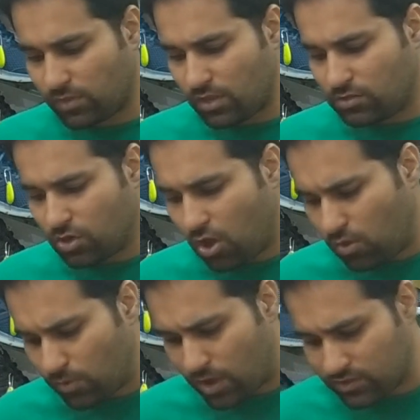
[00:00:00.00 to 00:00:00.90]
And
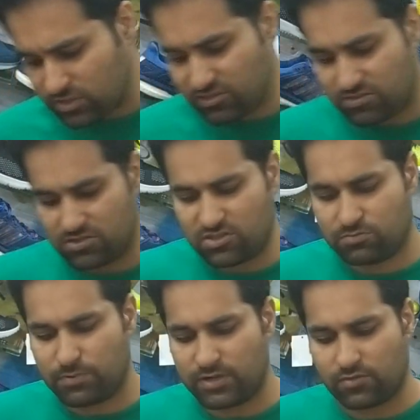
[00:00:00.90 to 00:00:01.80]
now this
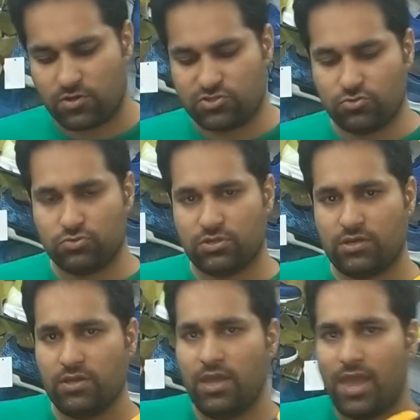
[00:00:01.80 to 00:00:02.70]
particular shoe,
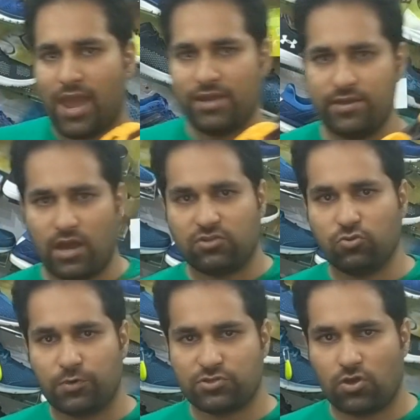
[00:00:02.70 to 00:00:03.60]
the Adidas
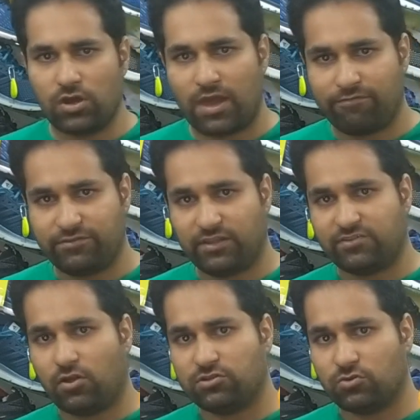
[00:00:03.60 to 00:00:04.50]
Uberschall F6,
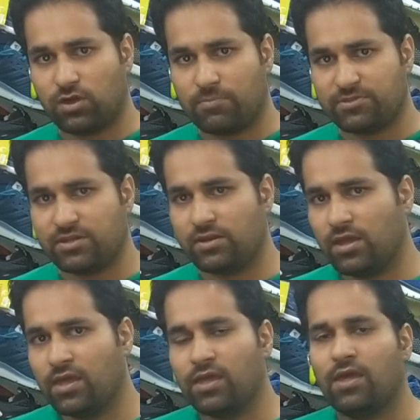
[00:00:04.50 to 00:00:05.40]
also comes in
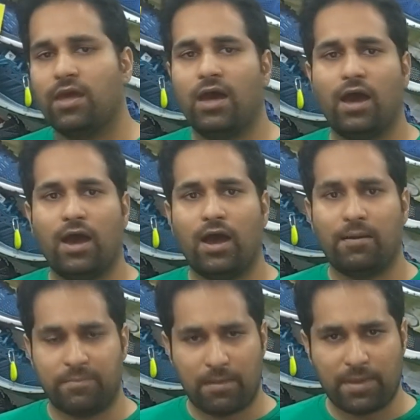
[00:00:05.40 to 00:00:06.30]

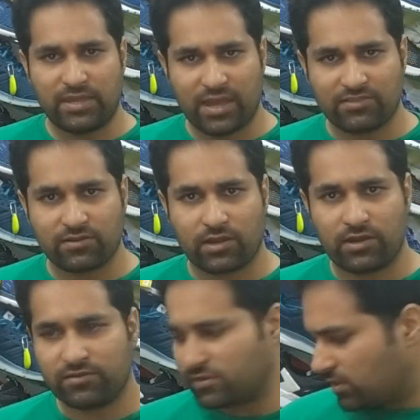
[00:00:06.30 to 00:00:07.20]
many other
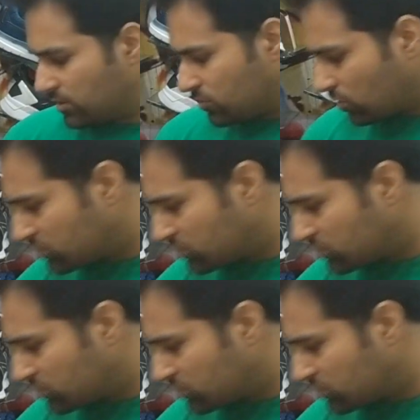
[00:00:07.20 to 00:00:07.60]
colors. Now